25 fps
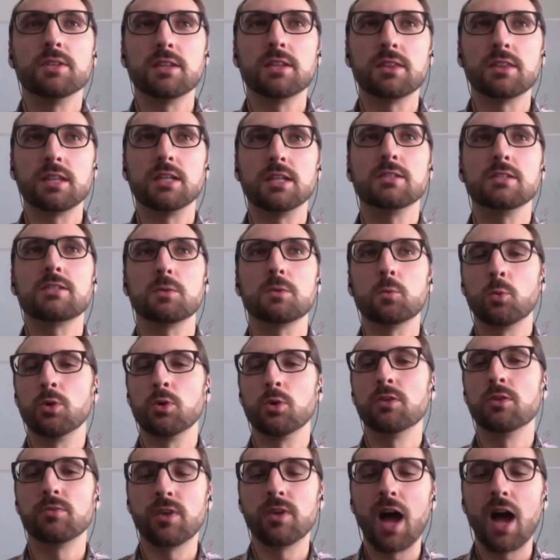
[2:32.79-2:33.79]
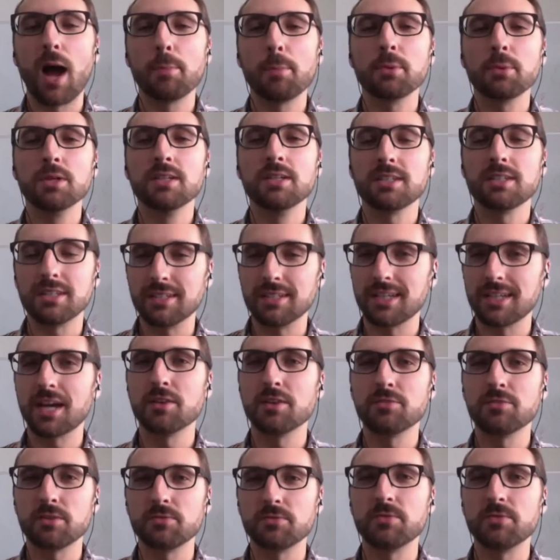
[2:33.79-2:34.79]
things that would have happened in kind of
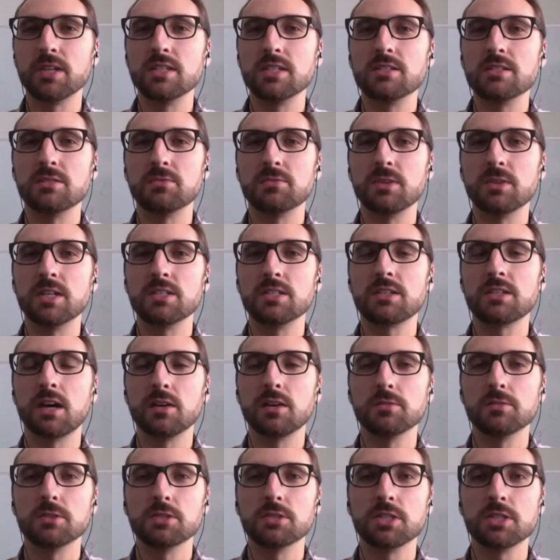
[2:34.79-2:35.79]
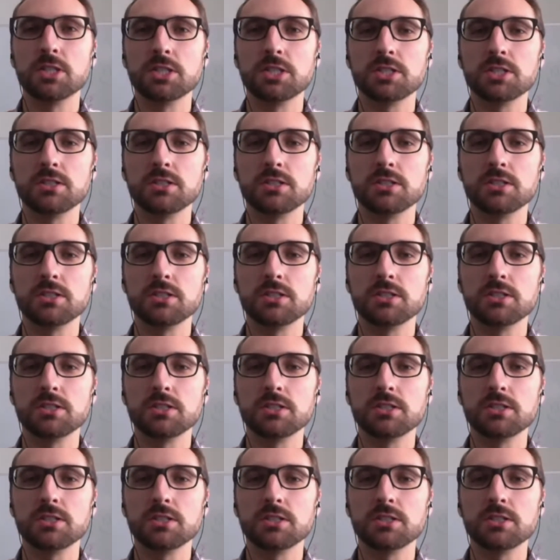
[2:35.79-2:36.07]
a face-to-face conversation.